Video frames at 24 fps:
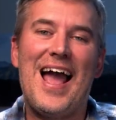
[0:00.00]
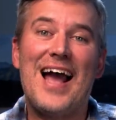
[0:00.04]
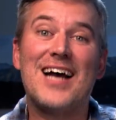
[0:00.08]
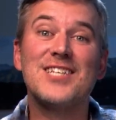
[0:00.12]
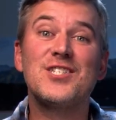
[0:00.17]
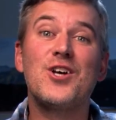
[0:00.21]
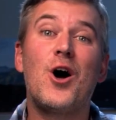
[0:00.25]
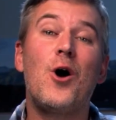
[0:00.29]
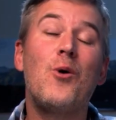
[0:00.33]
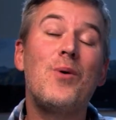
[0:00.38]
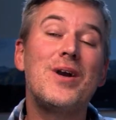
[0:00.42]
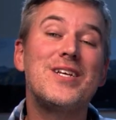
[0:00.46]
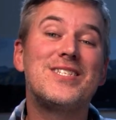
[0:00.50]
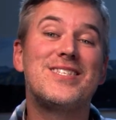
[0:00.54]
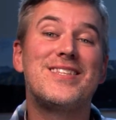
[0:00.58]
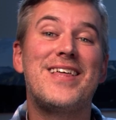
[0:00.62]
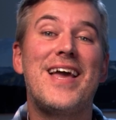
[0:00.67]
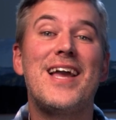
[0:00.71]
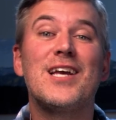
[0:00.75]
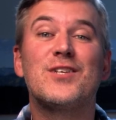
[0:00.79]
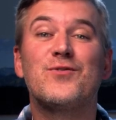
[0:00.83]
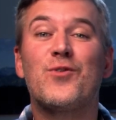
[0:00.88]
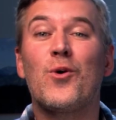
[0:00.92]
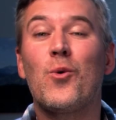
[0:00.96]
As always,
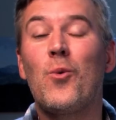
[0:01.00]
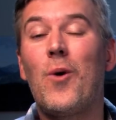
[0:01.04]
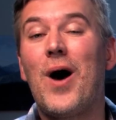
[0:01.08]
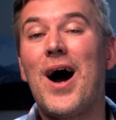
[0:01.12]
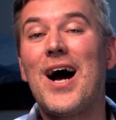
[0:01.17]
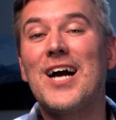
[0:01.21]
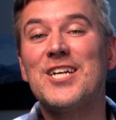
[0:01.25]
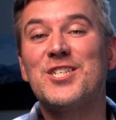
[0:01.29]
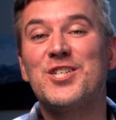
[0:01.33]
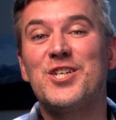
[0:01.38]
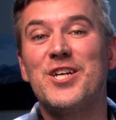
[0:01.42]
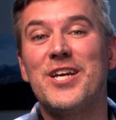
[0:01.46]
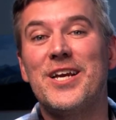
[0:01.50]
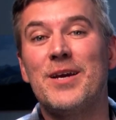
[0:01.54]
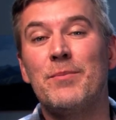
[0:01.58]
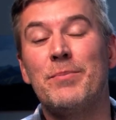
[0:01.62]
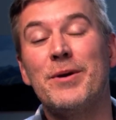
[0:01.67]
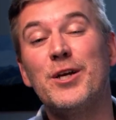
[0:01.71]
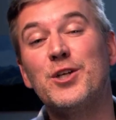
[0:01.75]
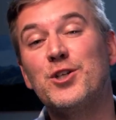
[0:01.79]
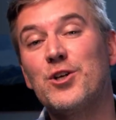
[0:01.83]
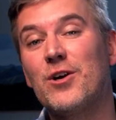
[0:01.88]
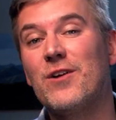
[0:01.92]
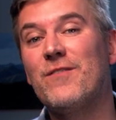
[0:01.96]
thanks for watching.
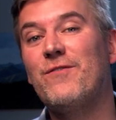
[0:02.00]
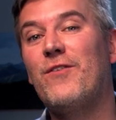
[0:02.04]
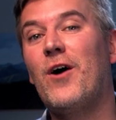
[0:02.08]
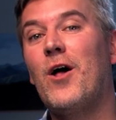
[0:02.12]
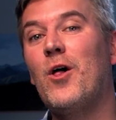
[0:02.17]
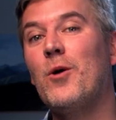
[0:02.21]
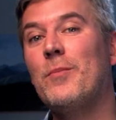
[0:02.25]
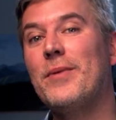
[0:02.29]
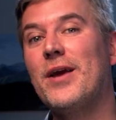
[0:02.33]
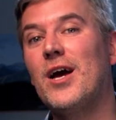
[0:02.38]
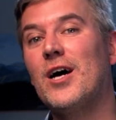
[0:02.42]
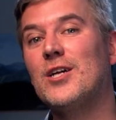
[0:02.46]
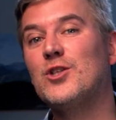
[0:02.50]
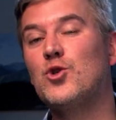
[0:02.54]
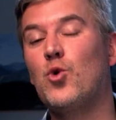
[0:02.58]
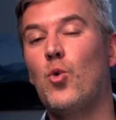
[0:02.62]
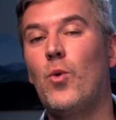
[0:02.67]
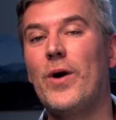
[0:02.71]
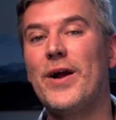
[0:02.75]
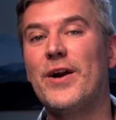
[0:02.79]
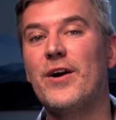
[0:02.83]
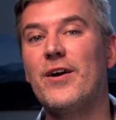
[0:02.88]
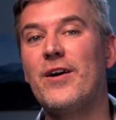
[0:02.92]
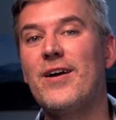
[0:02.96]
Be sure to follow me on
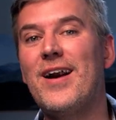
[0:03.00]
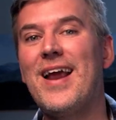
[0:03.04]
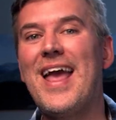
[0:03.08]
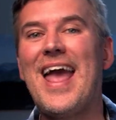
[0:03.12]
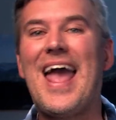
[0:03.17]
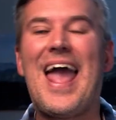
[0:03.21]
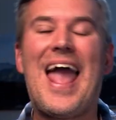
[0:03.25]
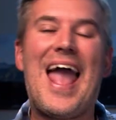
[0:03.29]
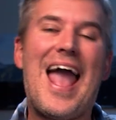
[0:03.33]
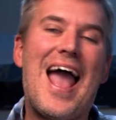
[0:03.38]
Twitter